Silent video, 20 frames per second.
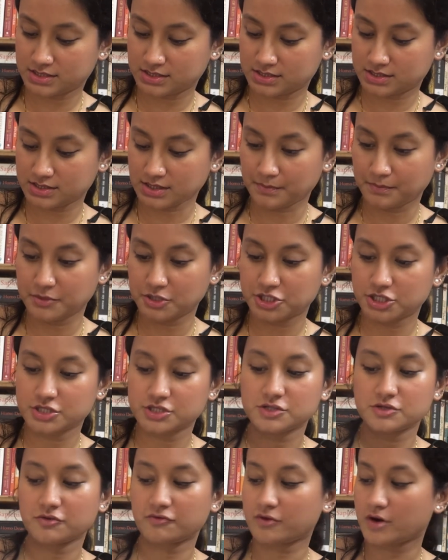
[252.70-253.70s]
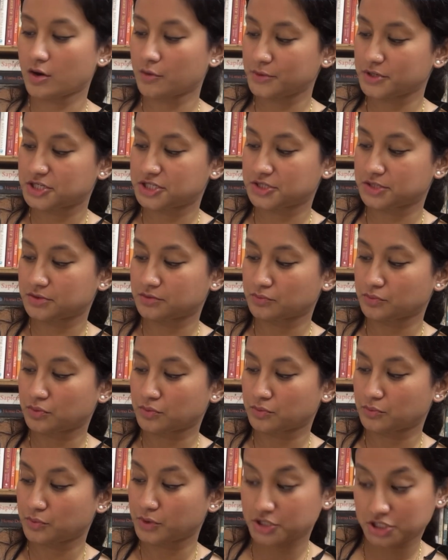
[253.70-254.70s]
submission so far, which
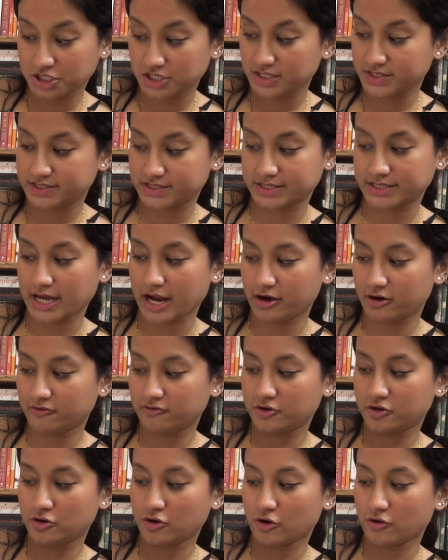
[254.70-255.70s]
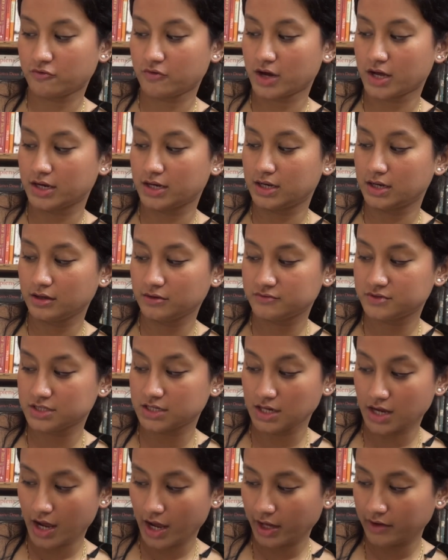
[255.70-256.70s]
is Caravan of Unlived
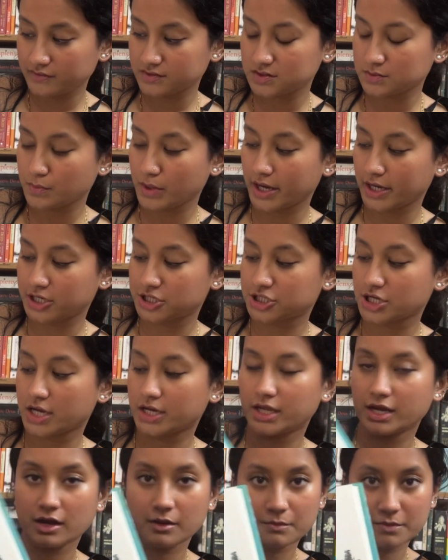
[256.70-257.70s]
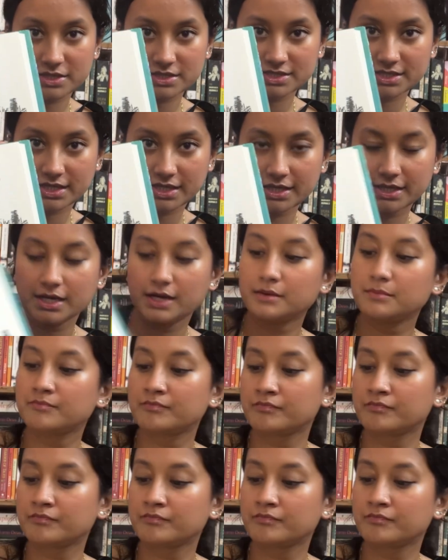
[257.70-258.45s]
Lives by Saikia.